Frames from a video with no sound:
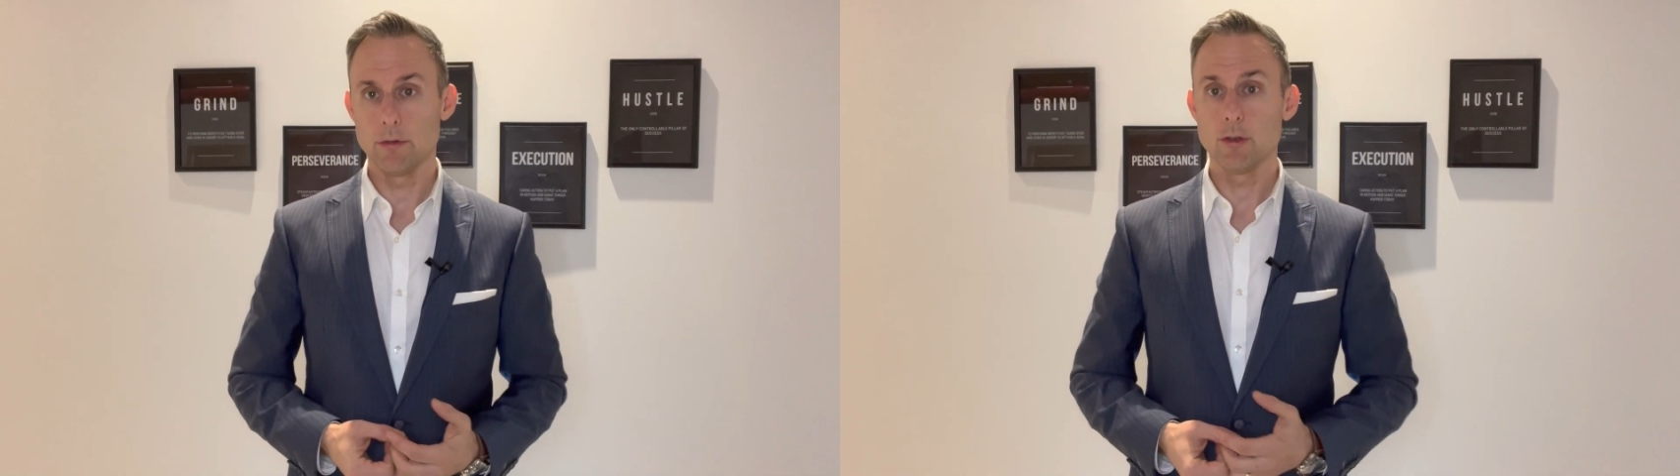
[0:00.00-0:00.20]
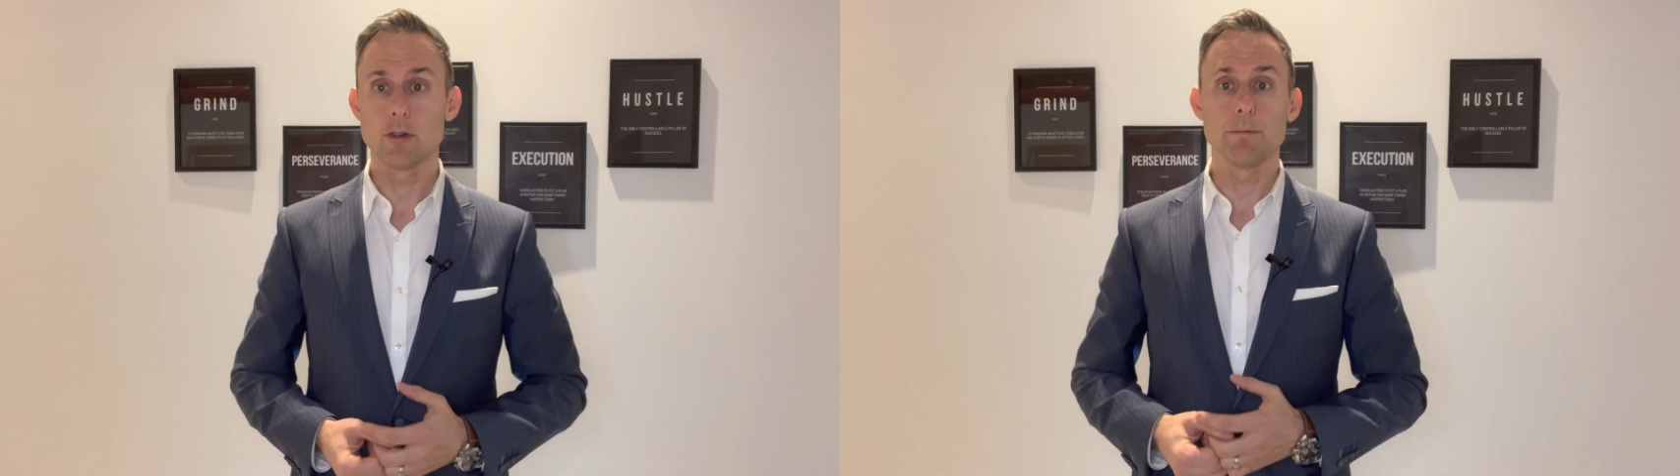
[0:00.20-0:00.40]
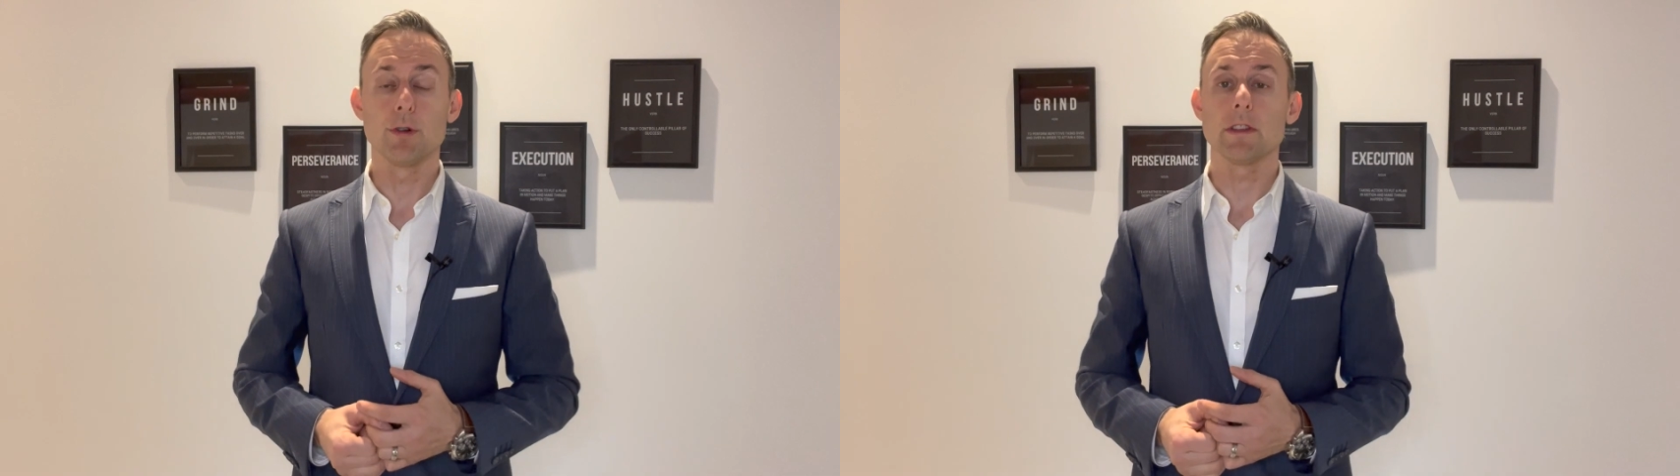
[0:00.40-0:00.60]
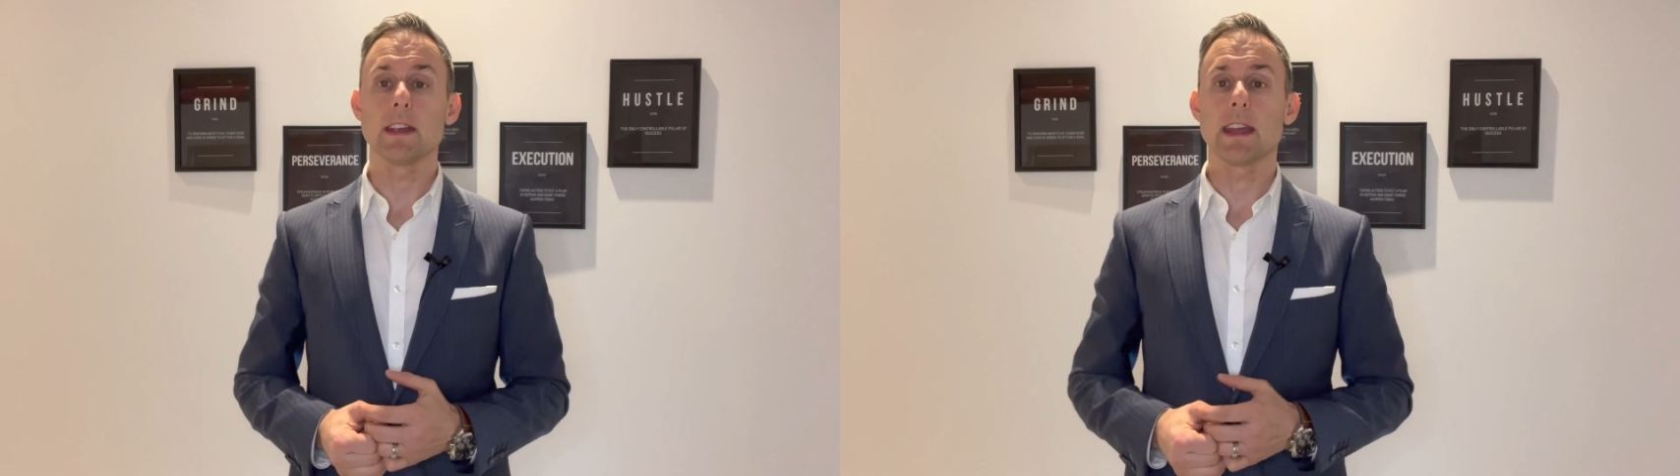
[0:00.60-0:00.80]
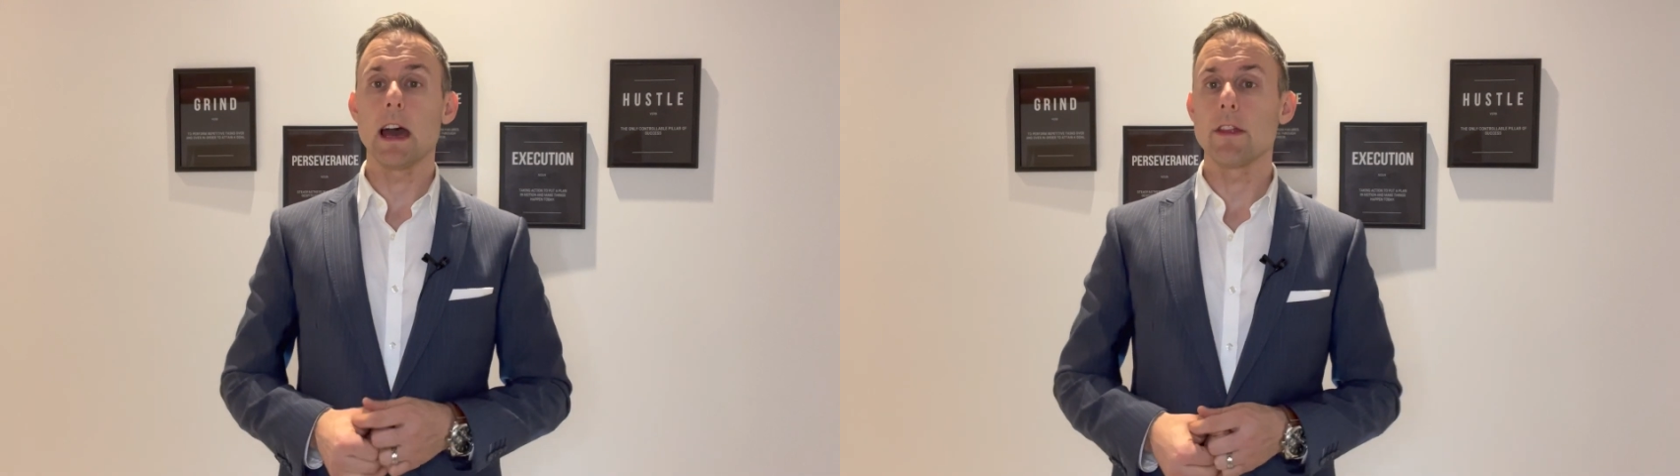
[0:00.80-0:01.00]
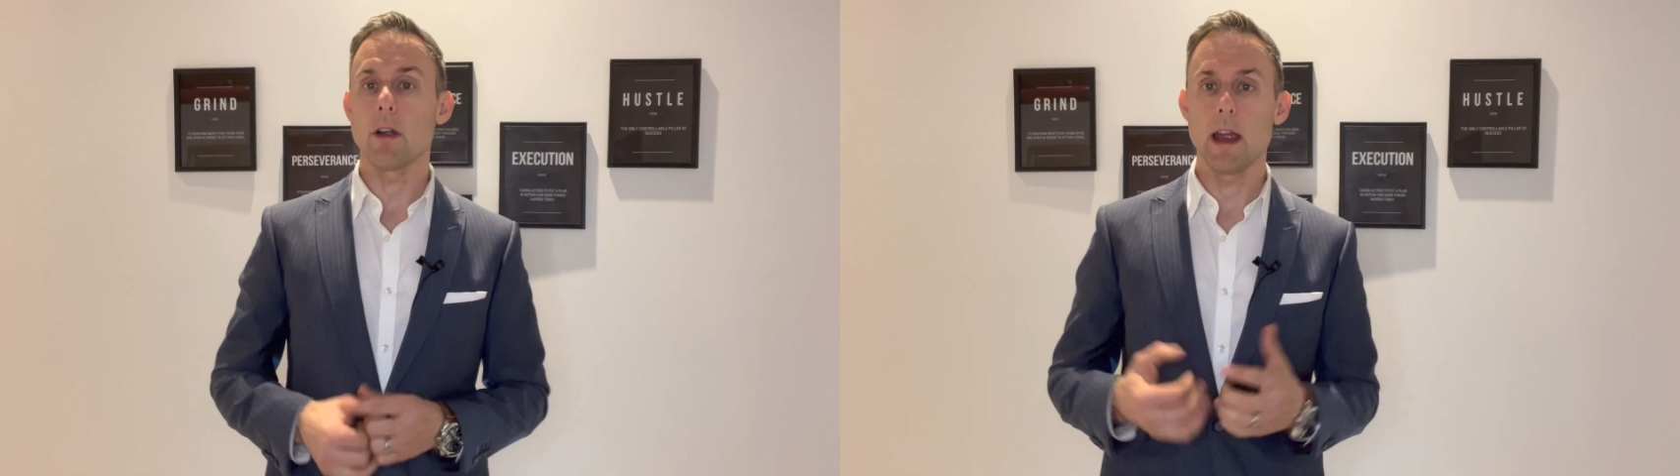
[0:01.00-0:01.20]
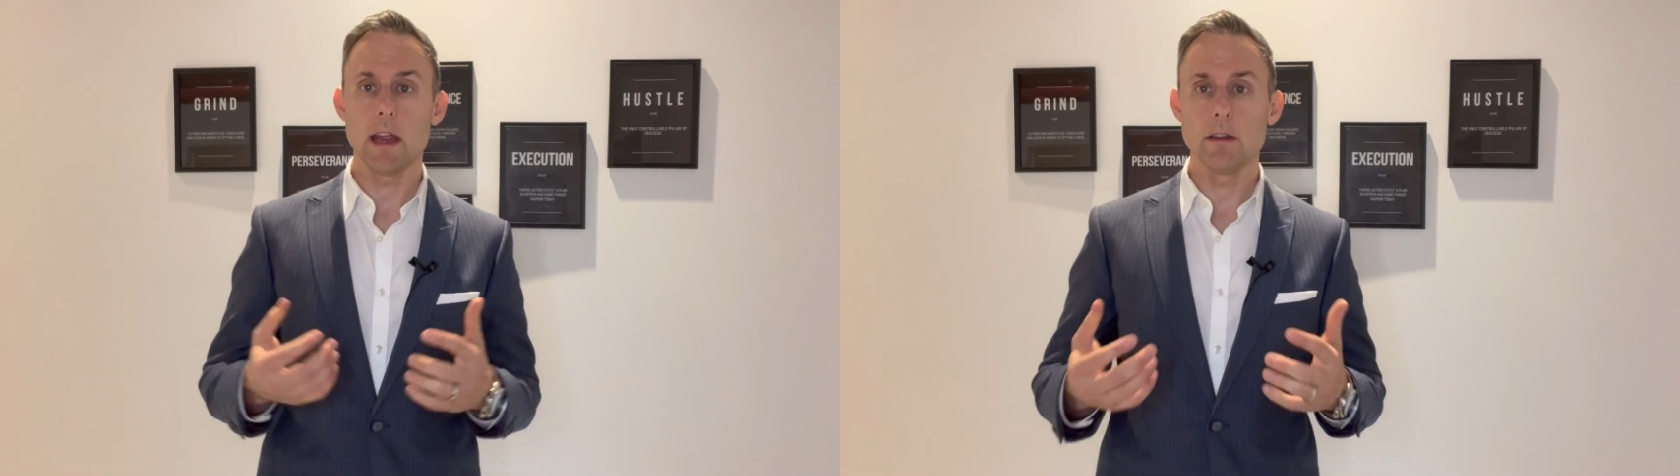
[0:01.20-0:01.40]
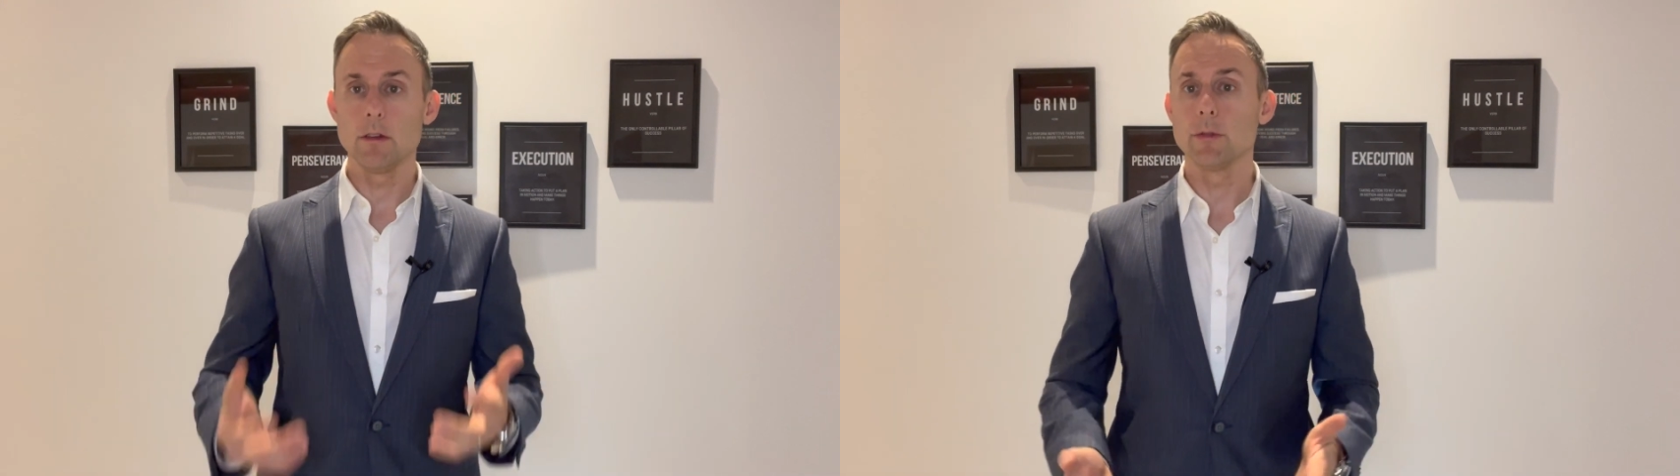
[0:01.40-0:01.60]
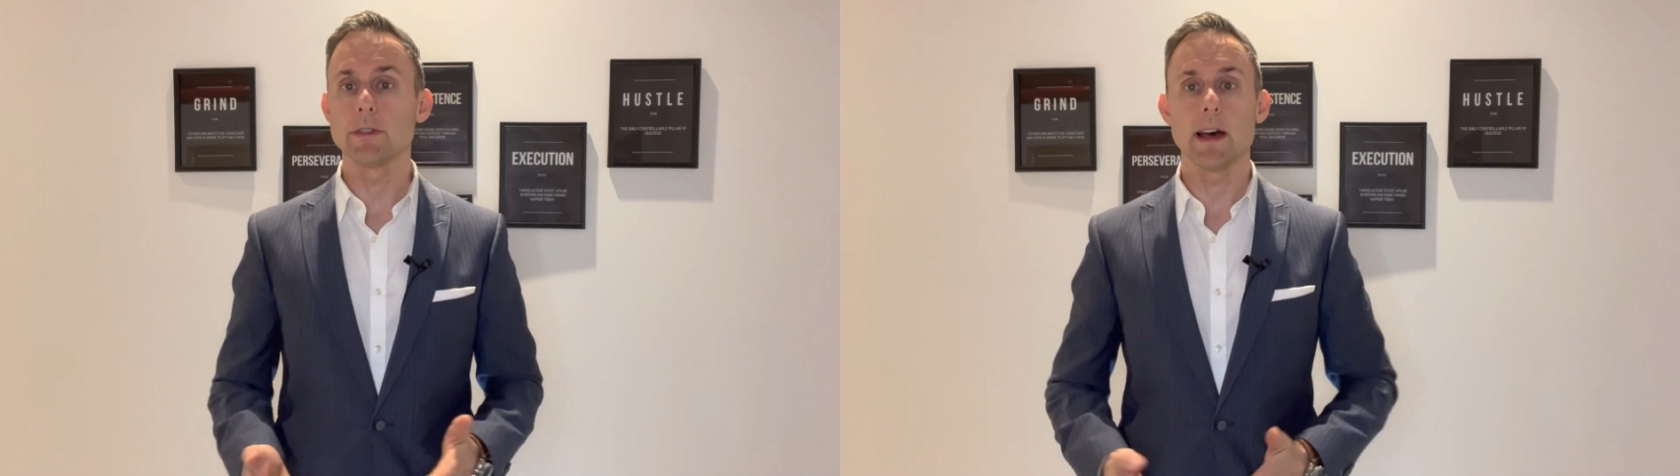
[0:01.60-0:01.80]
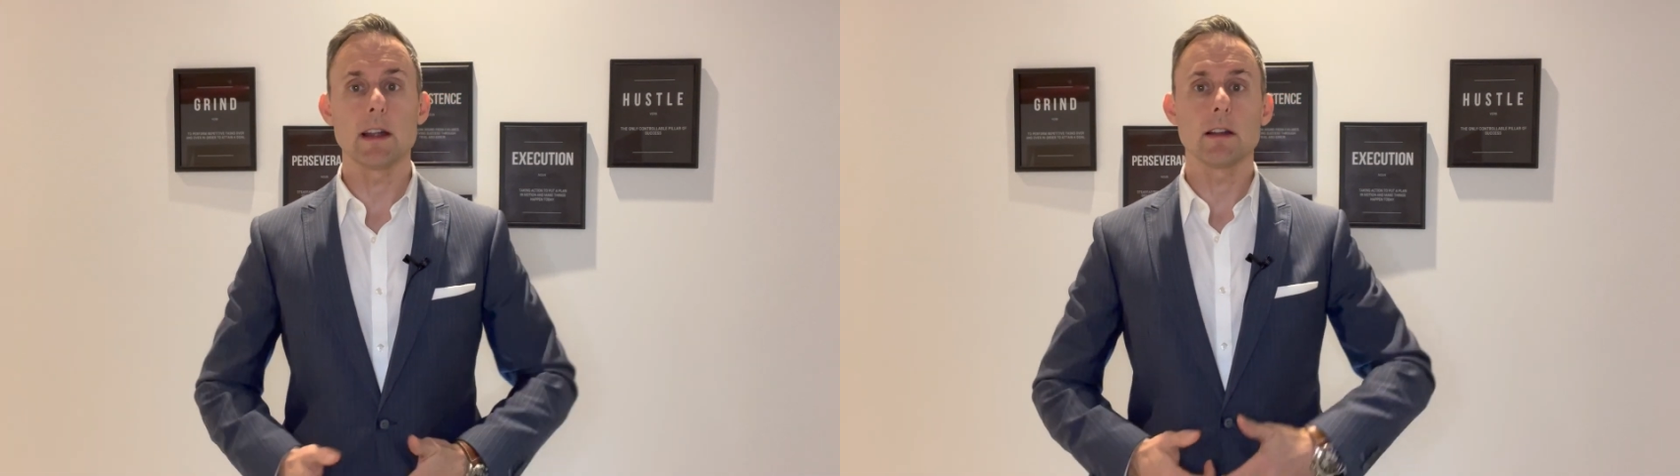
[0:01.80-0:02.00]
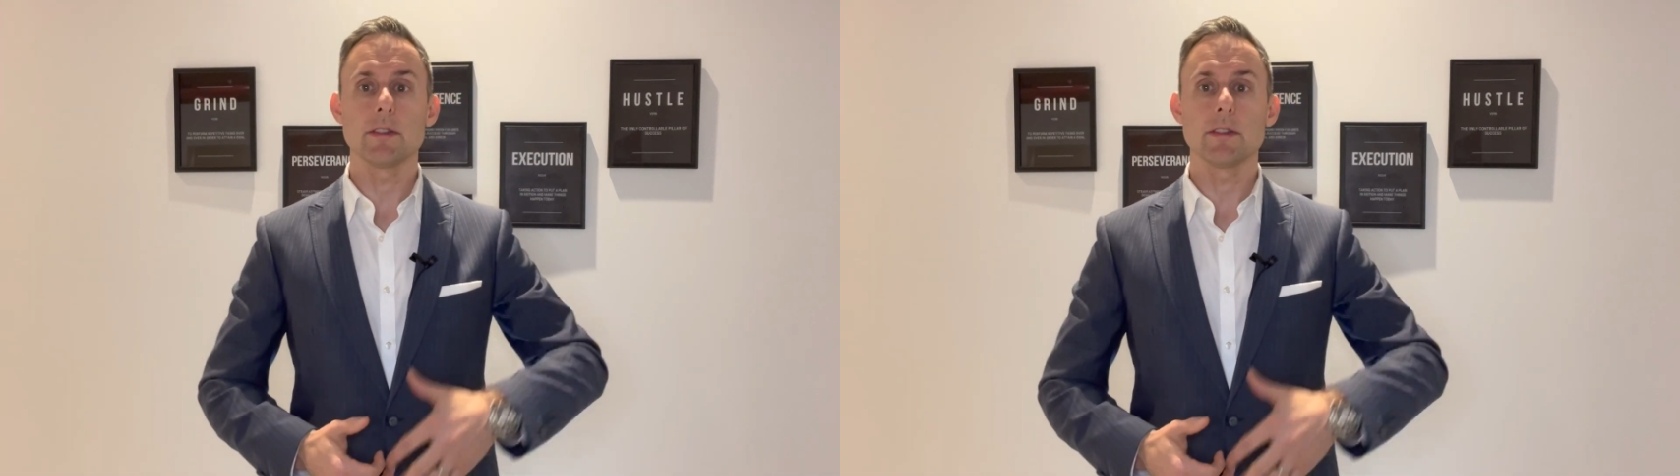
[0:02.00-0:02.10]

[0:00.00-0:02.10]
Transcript: You could put together a newsletter,